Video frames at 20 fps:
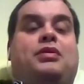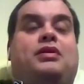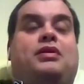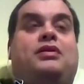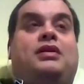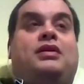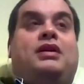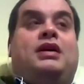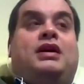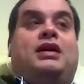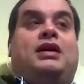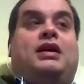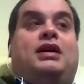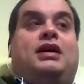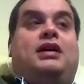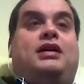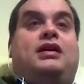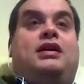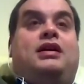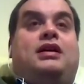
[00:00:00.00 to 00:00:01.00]
put
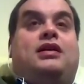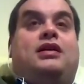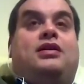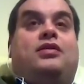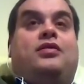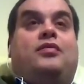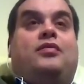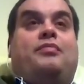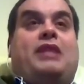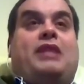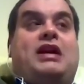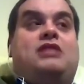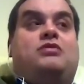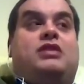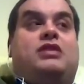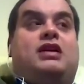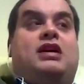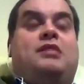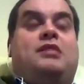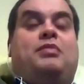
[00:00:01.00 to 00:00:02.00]
a manual
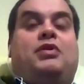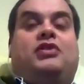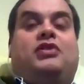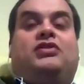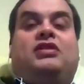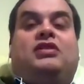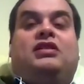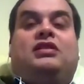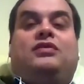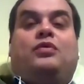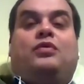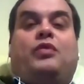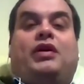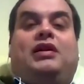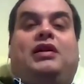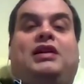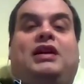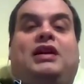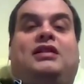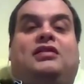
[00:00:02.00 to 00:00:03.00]
gearbox into the
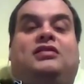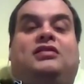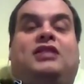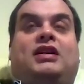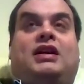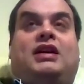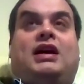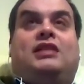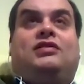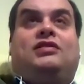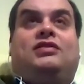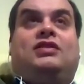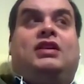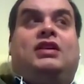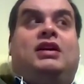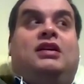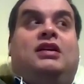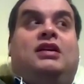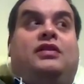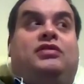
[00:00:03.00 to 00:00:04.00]
1 liter ZS.
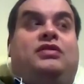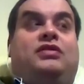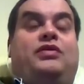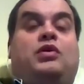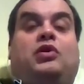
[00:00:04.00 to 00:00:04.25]
Obviously, the